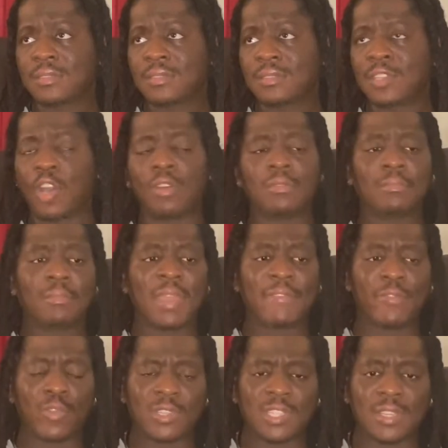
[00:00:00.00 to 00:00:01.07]
No, May
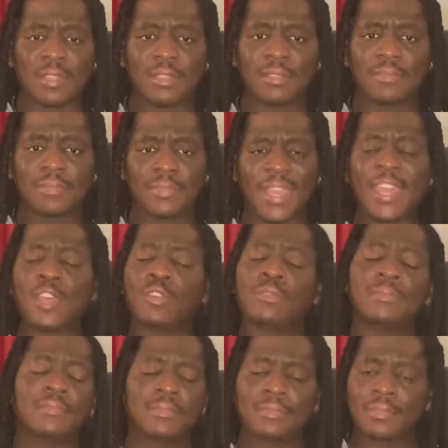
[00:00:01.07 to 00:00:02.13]
14th. Anywho,
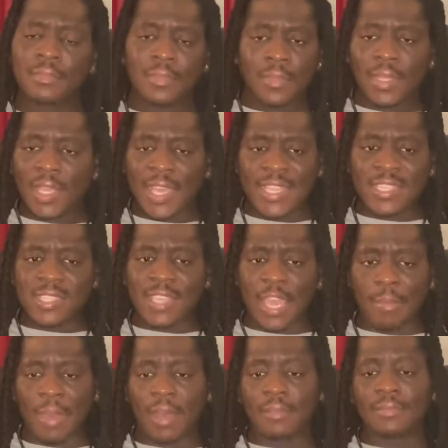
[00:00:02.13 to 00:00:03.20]
it just came
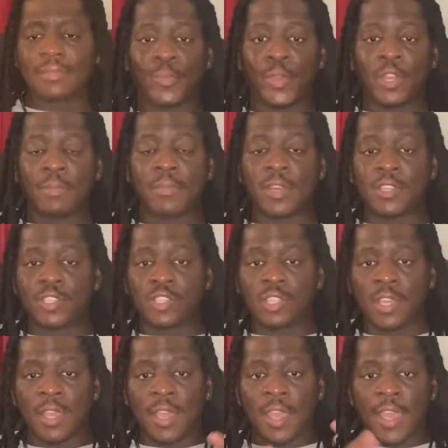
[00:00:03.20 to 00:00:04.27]
out. Pretty much
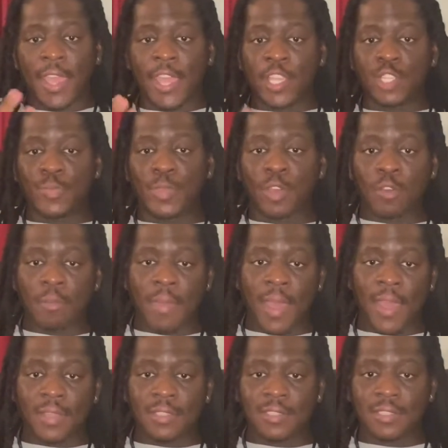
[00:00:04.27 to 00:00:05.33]
HBO
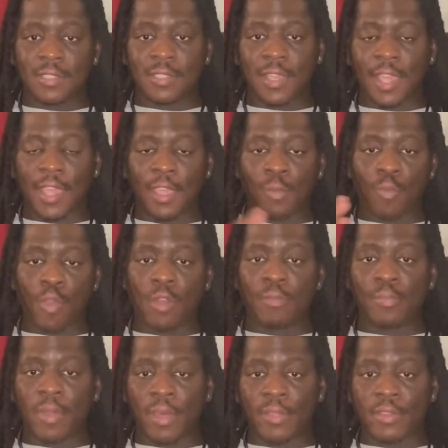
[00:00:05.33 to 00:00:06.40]
Max and Warner
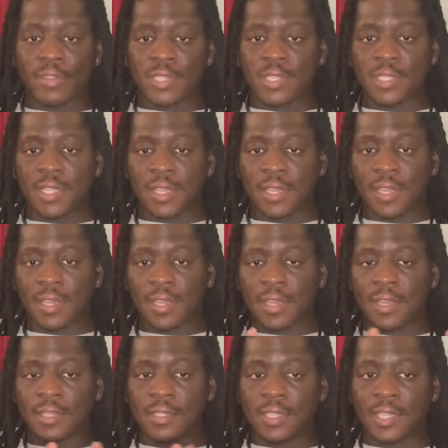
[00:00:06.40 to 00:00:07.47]
Brothers did a
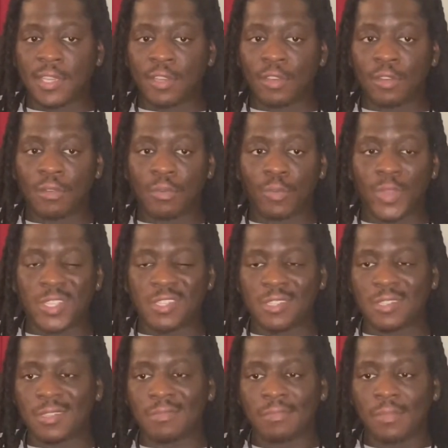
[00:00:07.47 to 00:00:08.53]
deal, which is
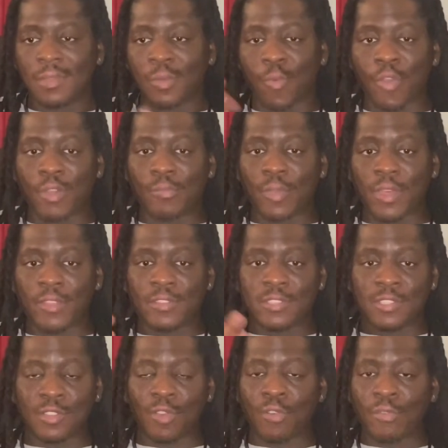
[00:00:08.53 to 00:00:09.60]
Warner Brothers is
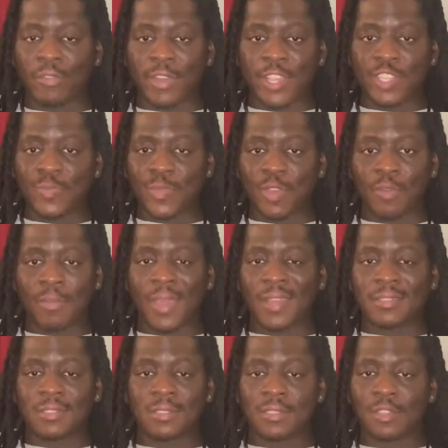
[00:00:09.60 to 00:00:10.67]
over HBO Max.
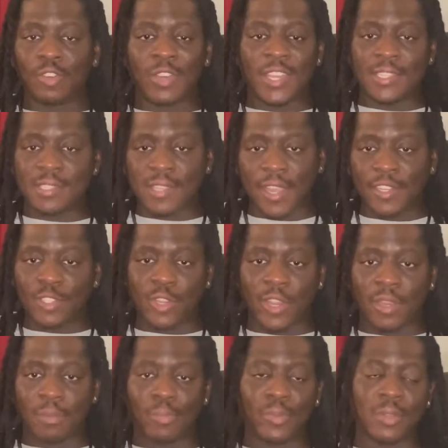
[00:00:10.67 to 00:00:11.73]
This is a little inside trading
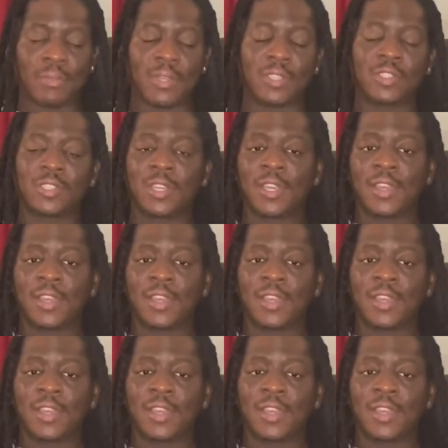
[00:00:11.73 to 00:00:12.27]
pretty much.